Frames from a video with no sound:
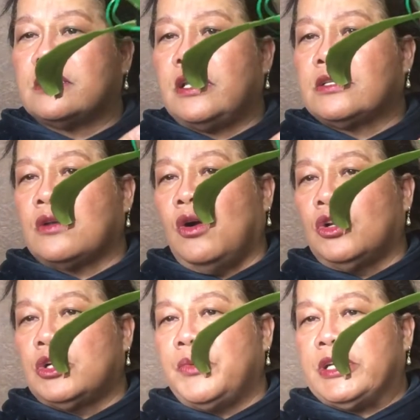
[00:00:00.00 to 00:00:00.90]
it's all
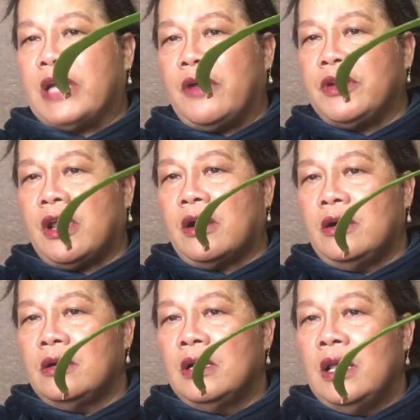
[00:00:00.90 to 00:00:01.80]
the way down here
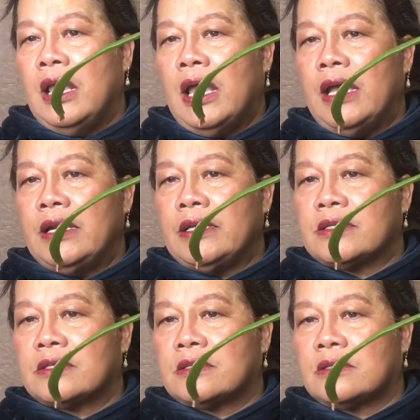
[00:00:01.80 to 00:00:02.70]
and
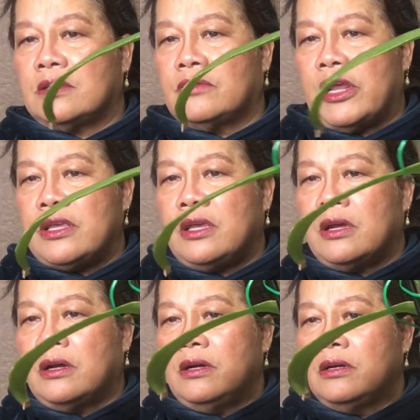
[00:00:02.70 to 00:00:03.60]
it's right
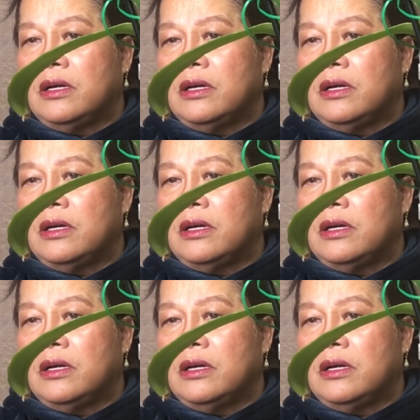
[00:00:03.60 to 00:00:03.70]
here.